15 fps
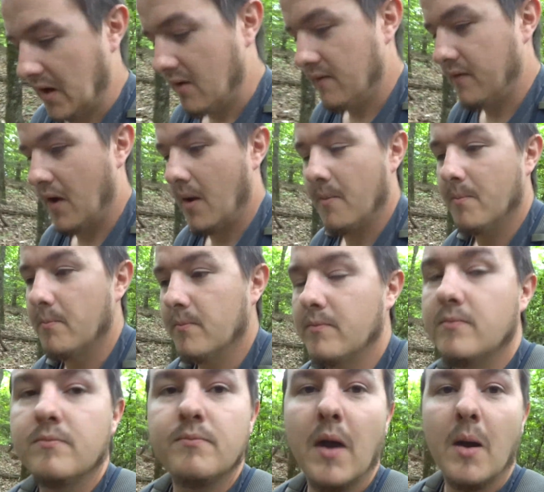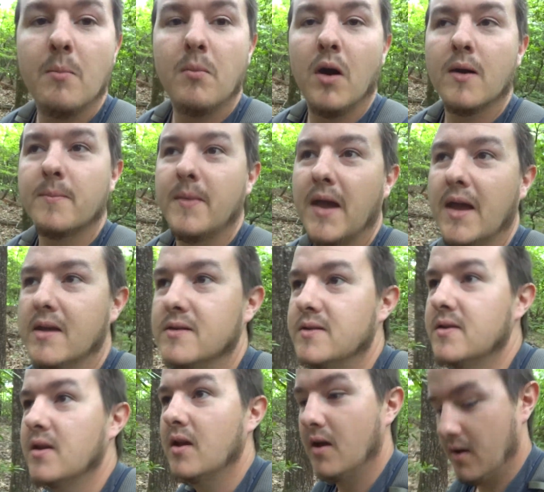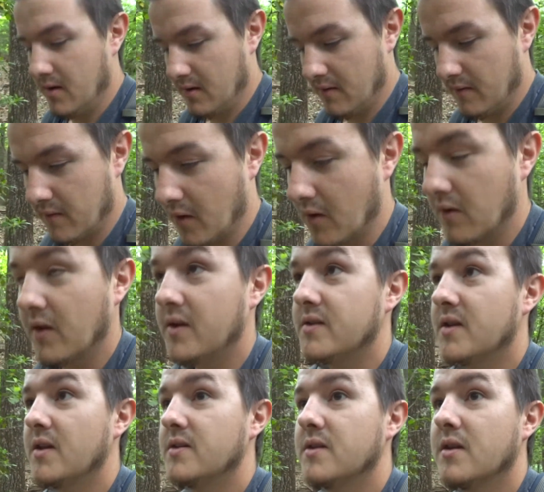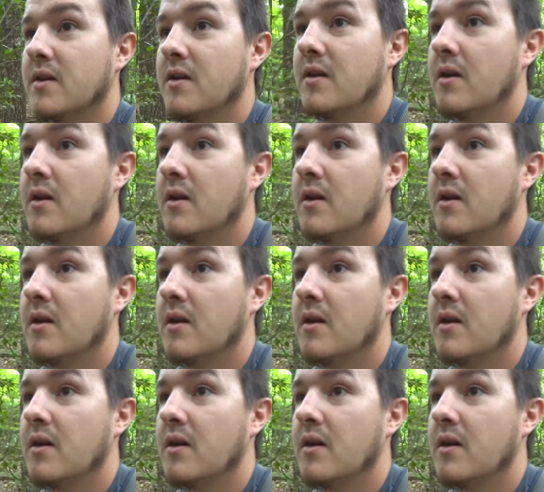find mountain buck beds for early season